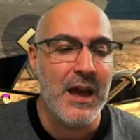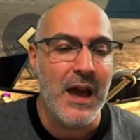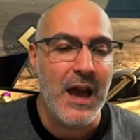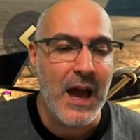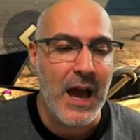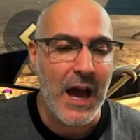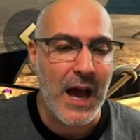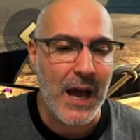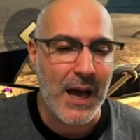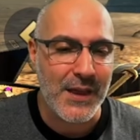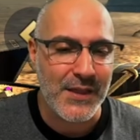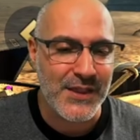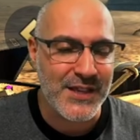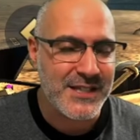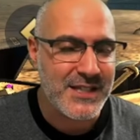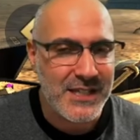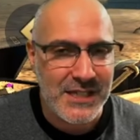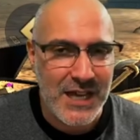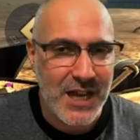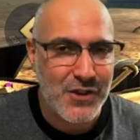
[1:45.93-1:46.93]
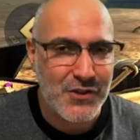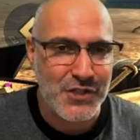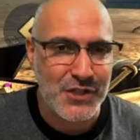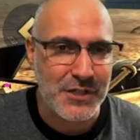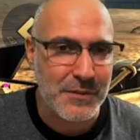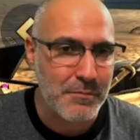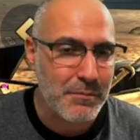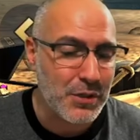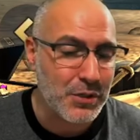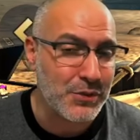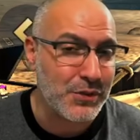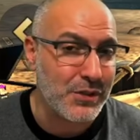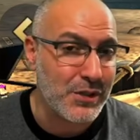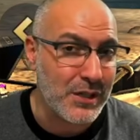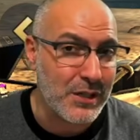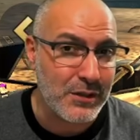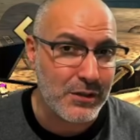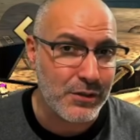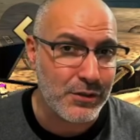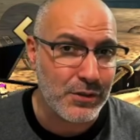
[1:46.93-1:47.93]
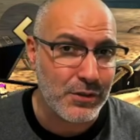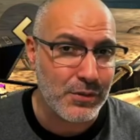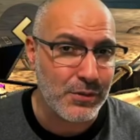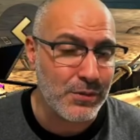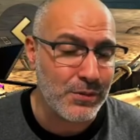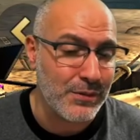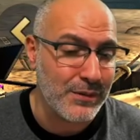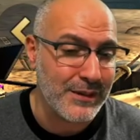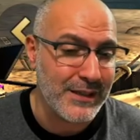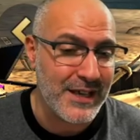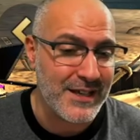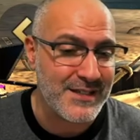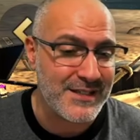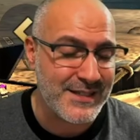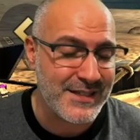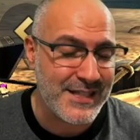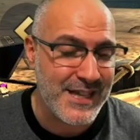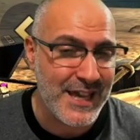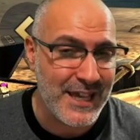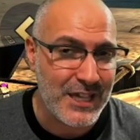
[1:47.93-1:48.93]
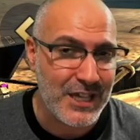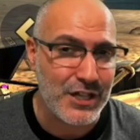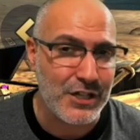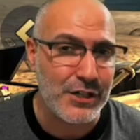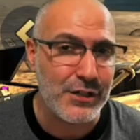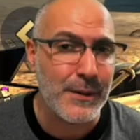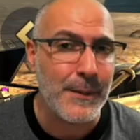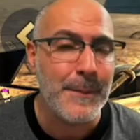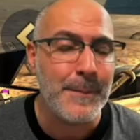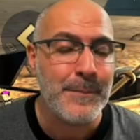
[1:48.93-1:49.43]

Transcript: Uh, this allows you to build her a little less tankier,